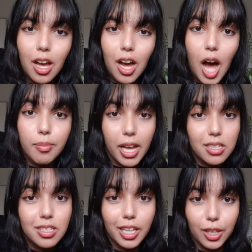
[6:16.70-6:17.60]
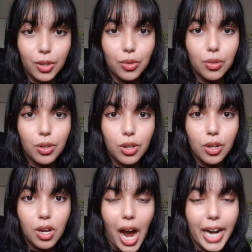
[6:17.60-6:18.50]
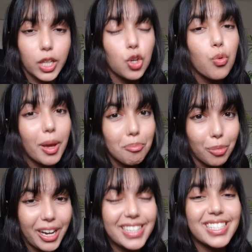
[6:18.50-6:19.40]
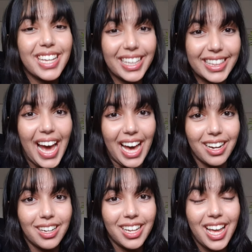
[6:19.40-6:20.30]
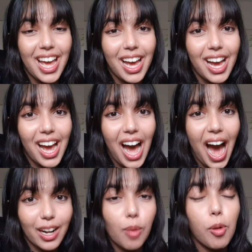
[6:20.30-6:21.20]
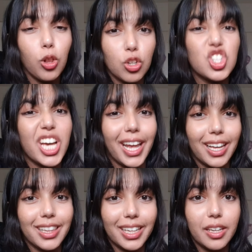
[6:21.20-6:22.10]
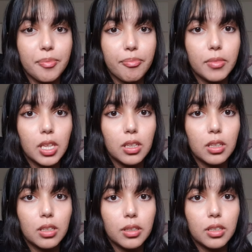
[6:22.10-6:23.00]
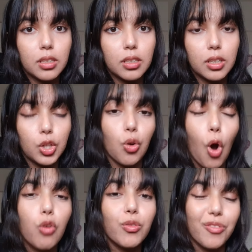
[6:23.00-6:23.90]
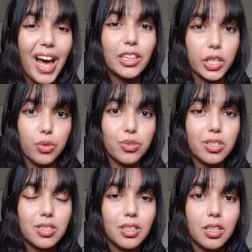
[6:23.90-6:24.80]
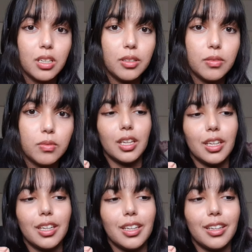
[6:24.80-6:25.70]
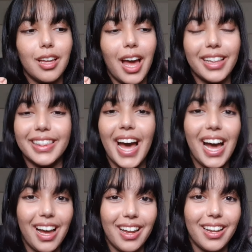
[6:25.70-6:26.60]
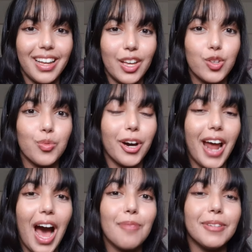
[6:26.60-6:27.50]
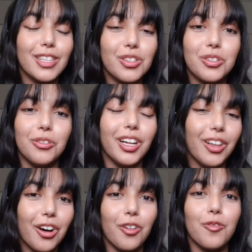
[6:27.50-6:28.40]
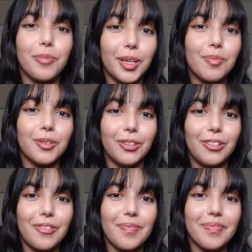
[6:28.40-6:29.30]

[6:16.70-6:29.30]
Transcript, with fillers: I'm asking you, are you embracing that unapologetically? Your own values. And that is what happens to a lot of people.